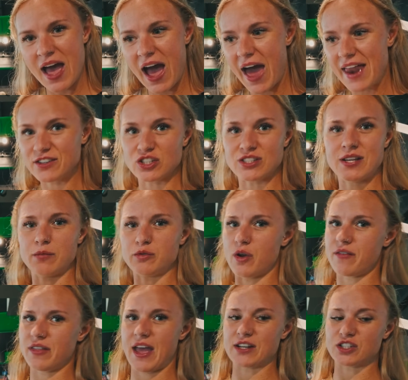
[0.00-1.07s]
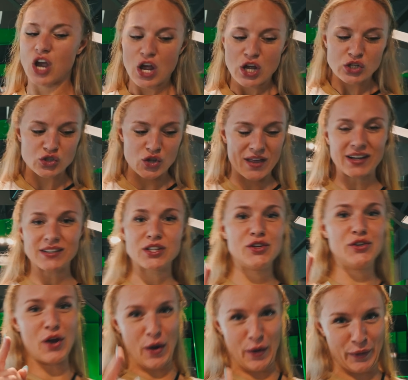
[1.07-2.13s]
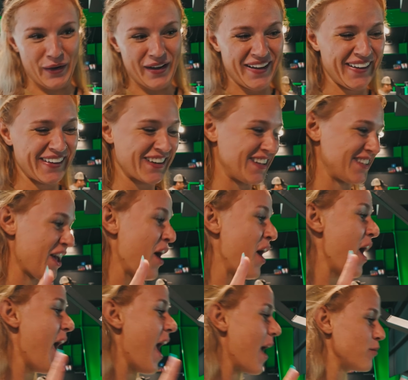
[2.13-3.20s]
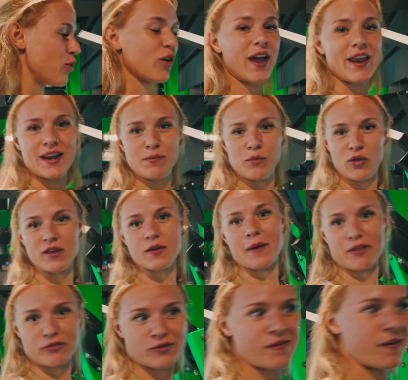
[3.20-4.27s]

and it just tips you over the edge. So that's a no, because I'm not getting any more than about 3